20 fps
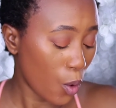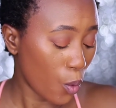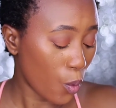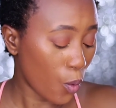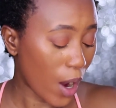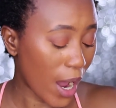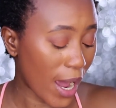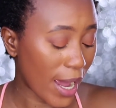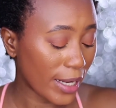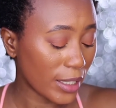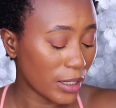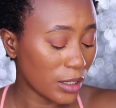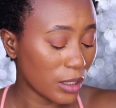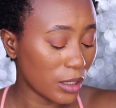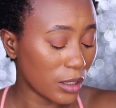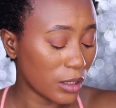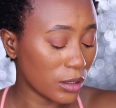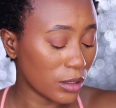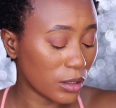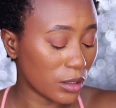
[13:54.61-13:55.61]
Why
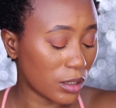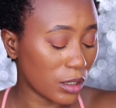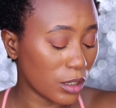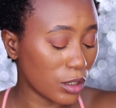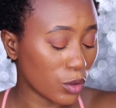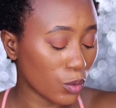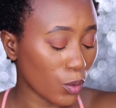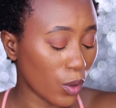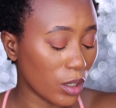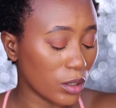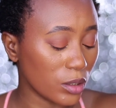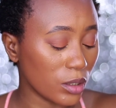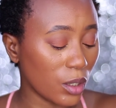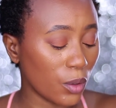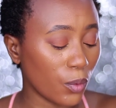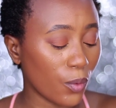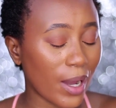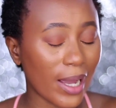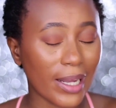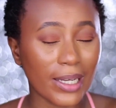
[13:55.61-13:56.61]
this
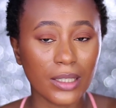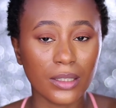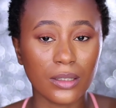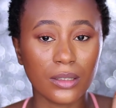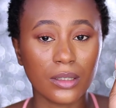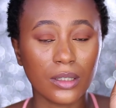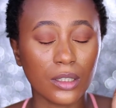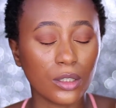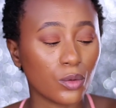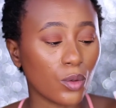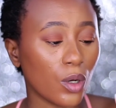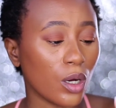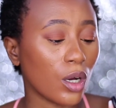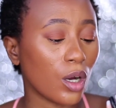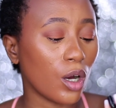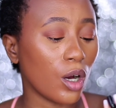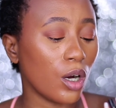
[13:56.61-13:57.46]
one